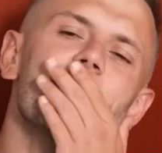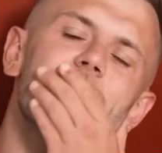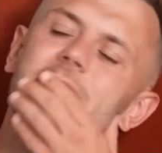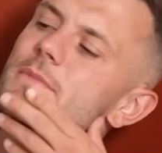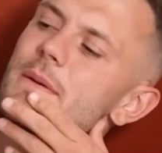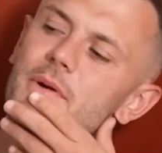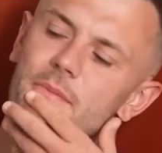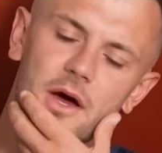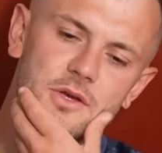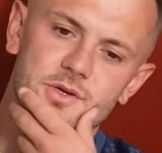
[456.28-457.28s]
I don't really remember
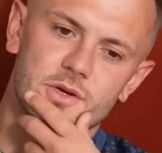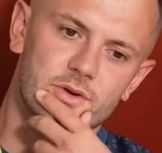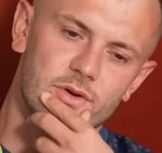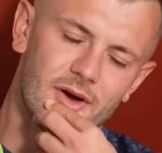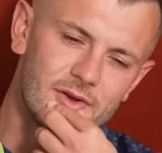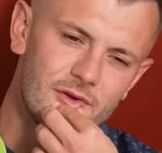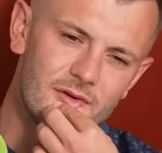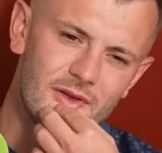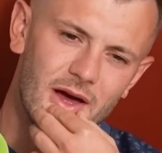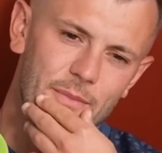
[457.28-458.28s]
much. I
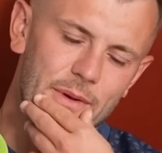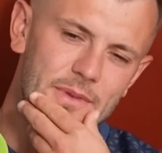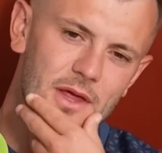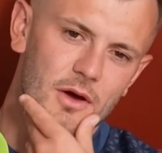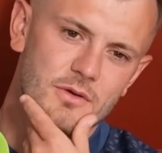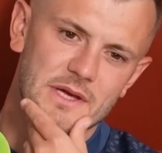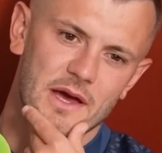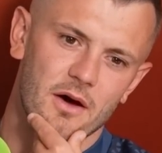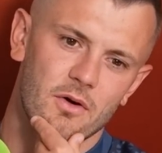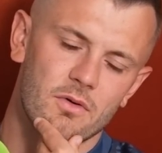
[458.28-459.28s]
do. Like, I remember the
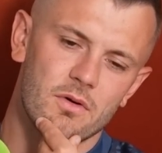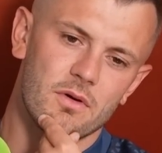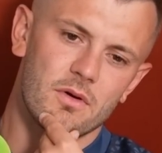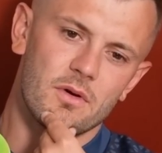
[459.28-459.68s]
hotel.